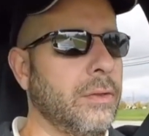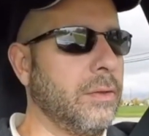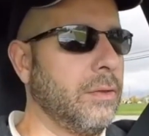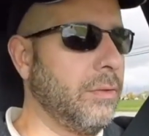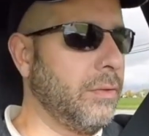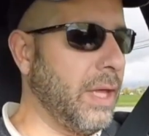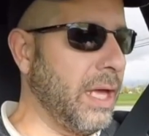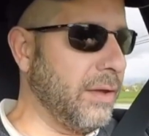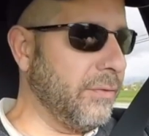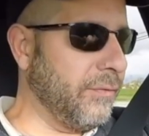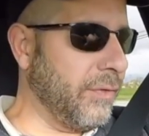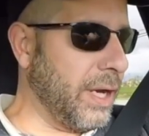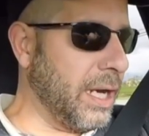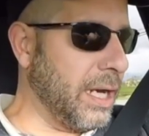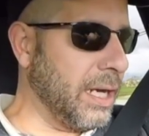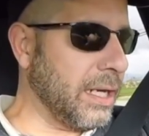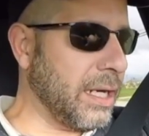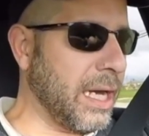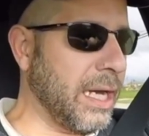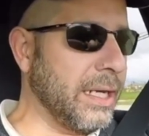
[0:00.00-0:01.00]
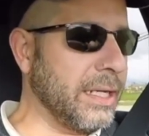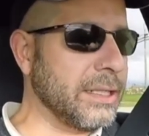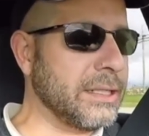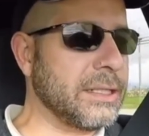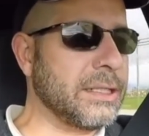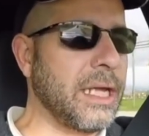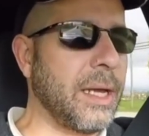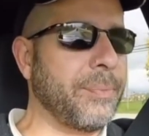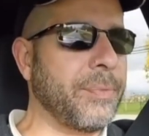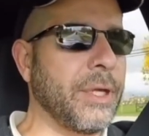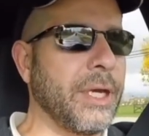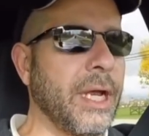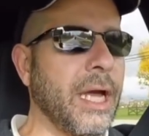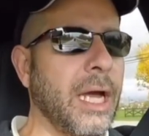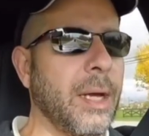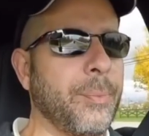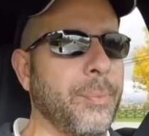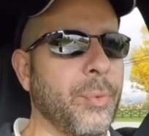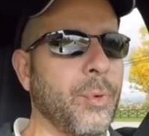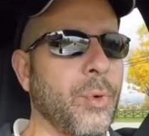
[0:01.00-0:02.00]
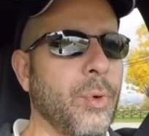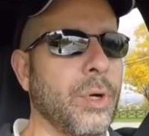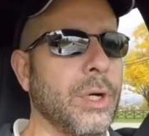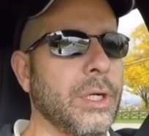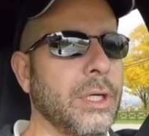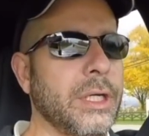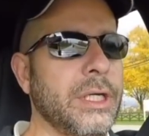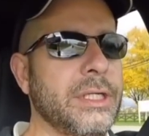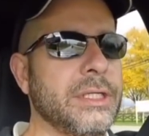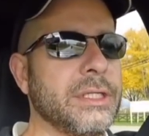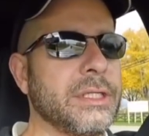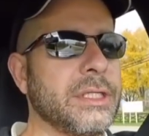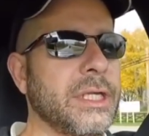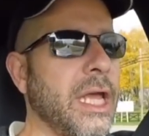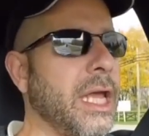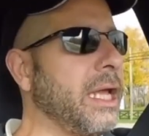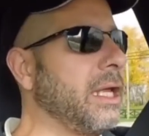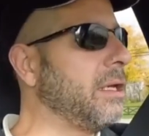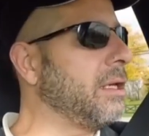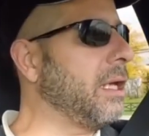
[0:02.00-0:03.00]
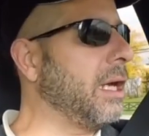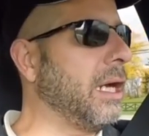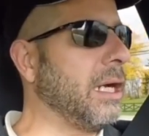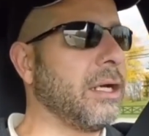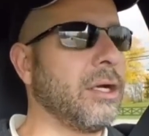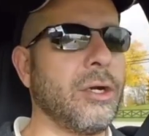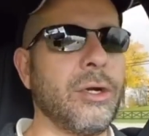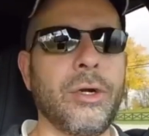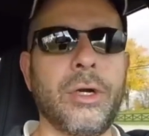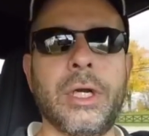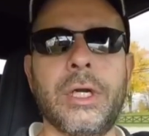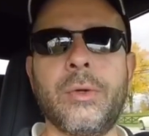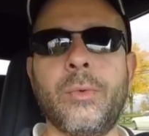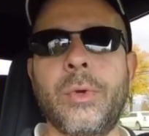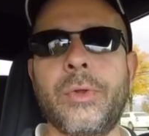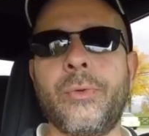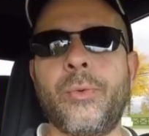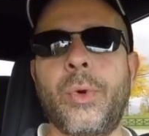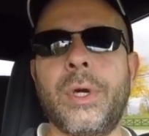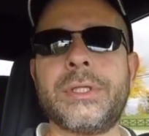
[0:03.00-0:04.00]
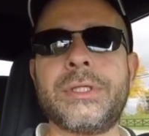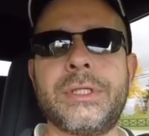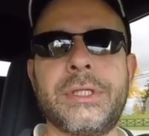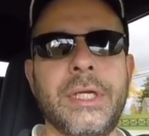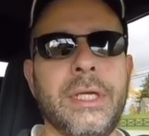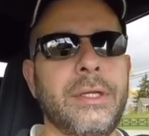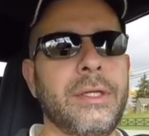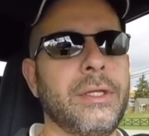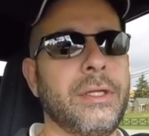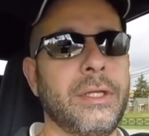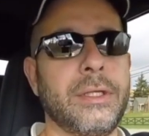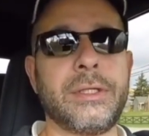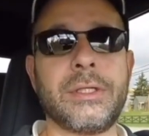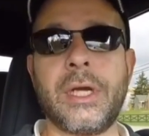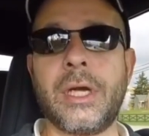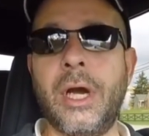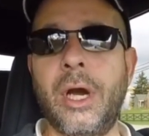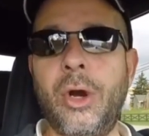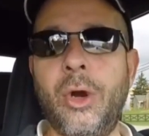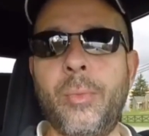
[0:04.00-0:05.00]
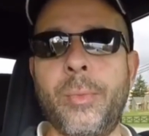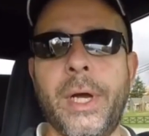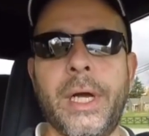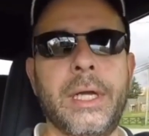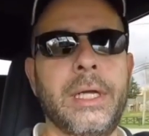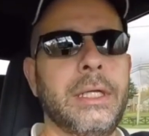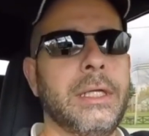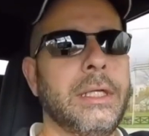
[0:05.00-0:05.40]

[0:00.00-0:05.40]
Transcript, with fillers: they've kind of stepped it up, or at least stayed current with what's in the Tacoma.